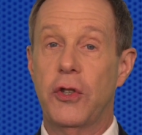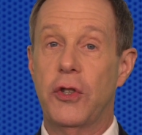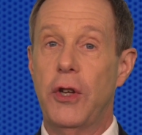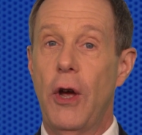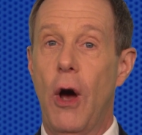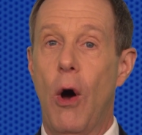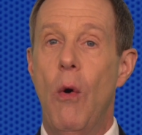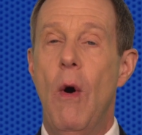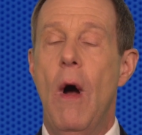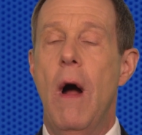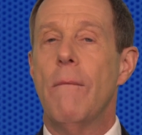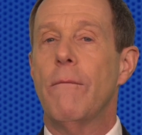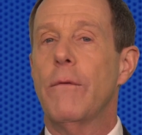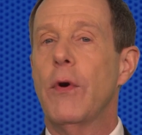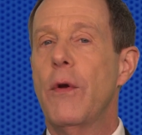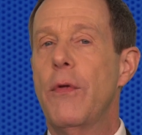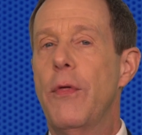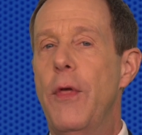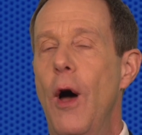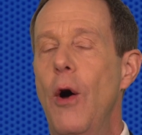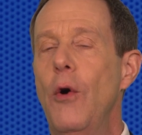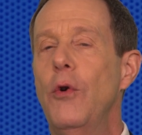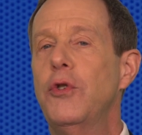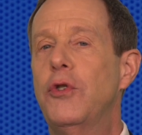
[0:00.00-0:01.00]
So for
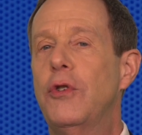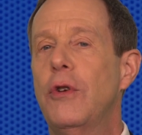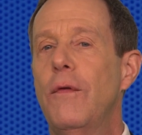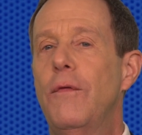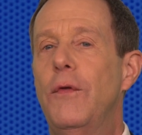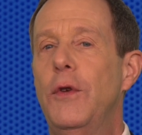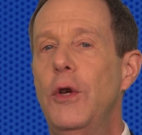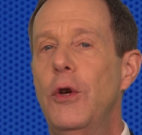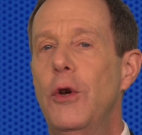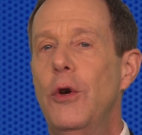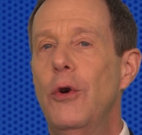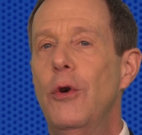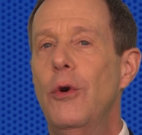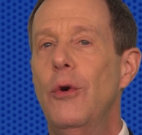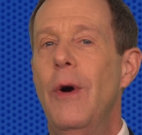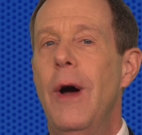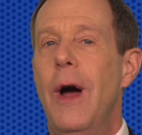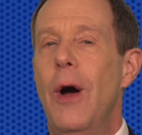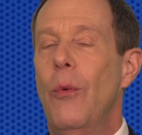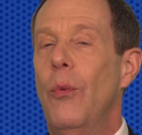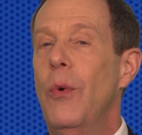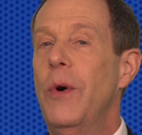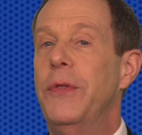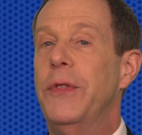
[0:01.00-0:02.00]
those of you
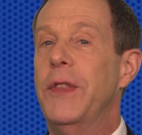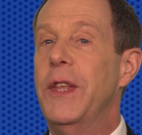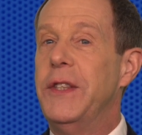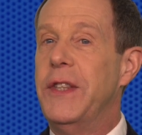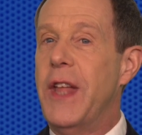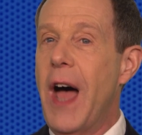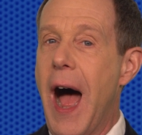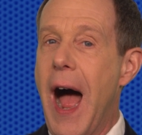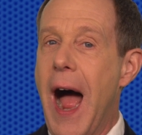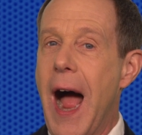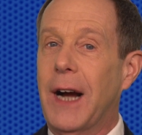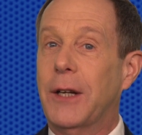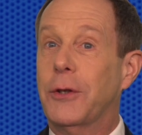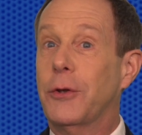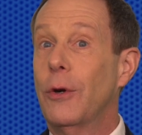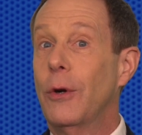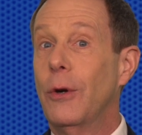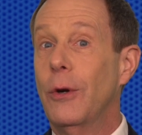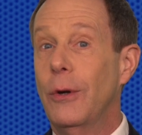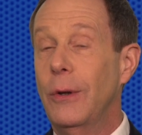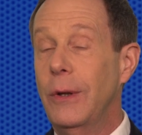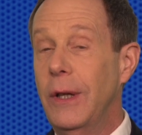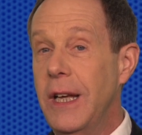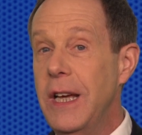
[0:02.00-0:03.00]
with the
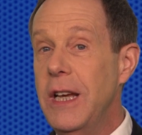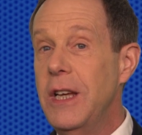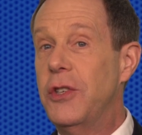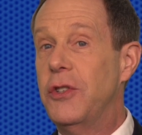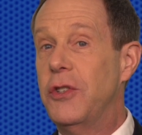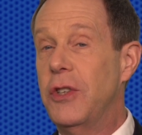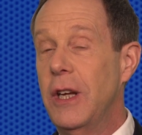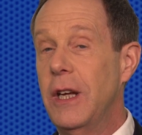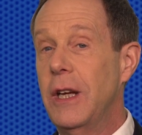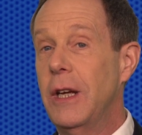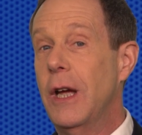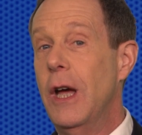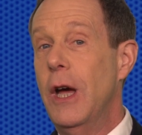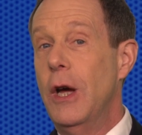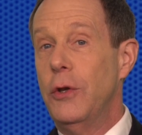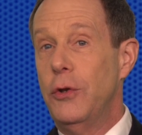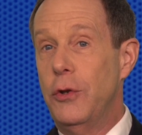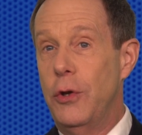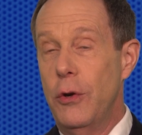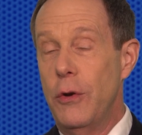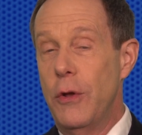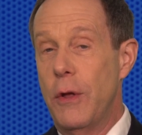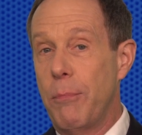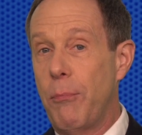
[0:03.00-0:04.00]
doctor leasing
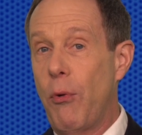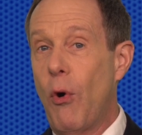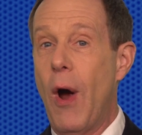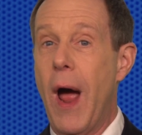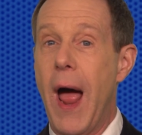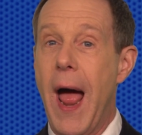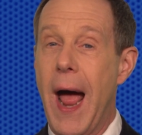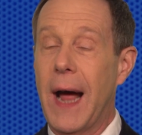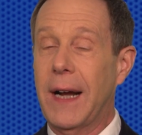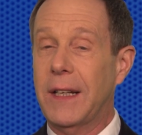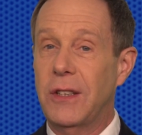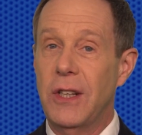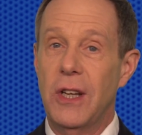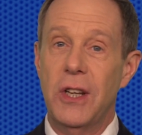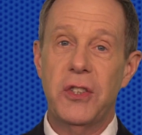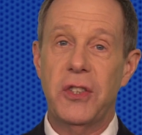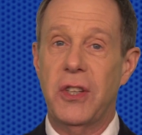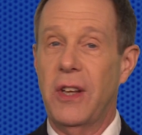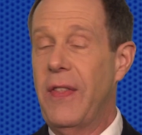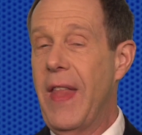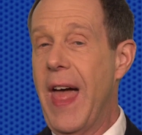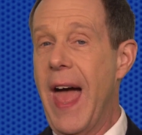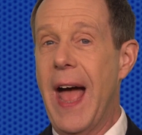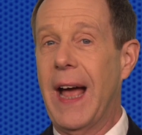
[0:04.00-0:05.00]
to the
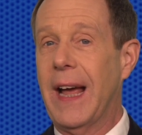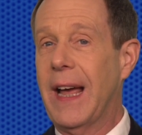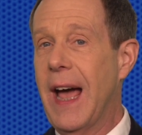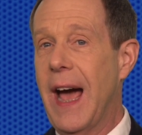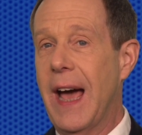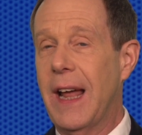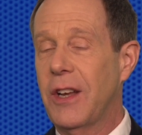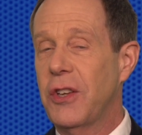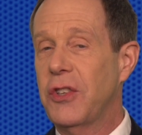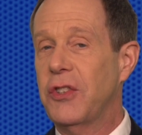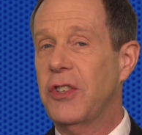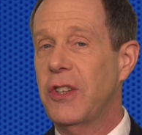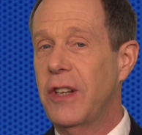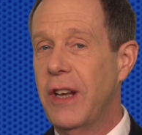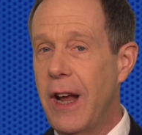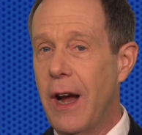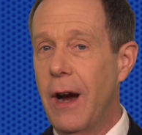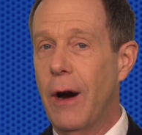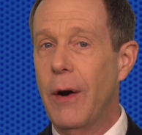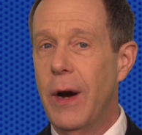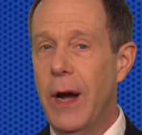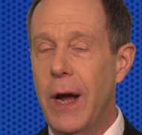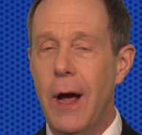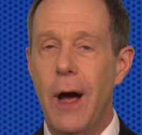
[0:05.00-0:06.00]
practice and that kind of
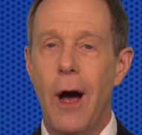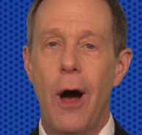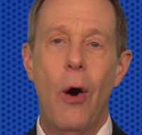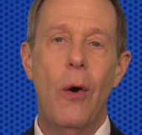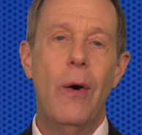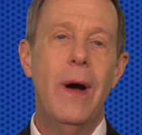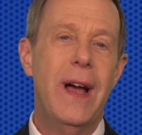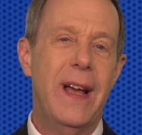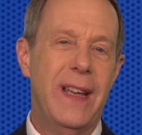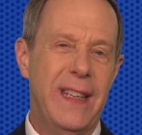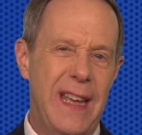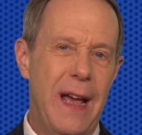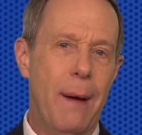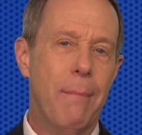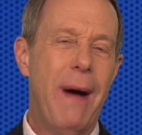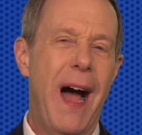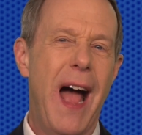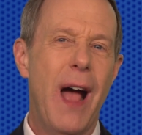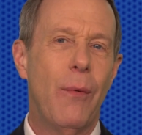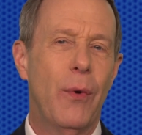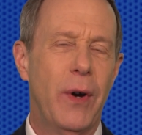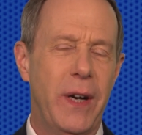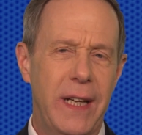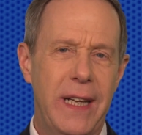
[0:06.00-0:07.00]
scenario, you
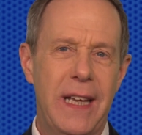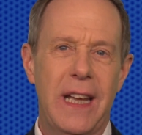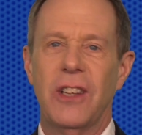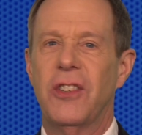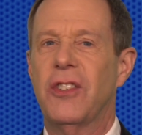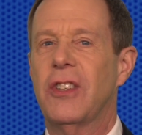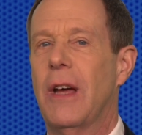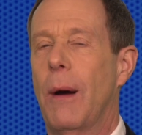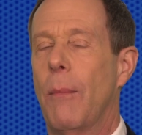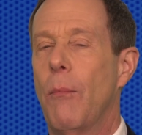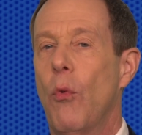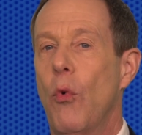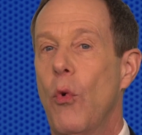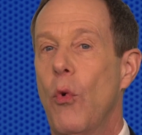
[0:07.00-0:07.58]
might want to get something